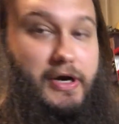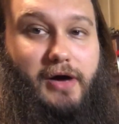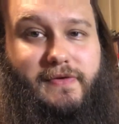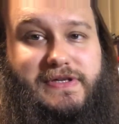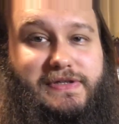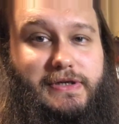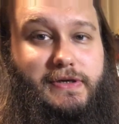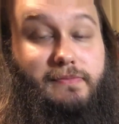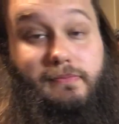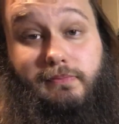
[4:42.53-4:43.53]
obviously
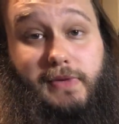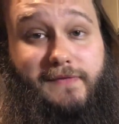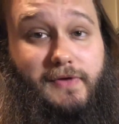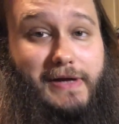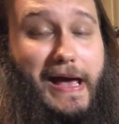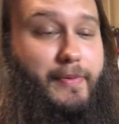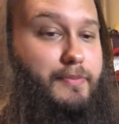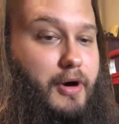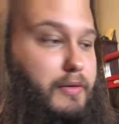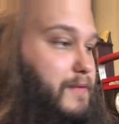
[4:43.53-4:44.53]
meant for cap
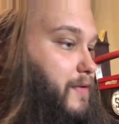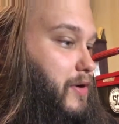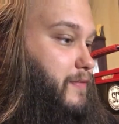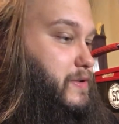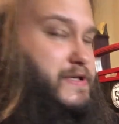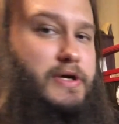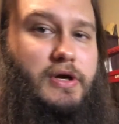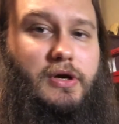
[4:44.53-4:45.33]
and ball revolvers,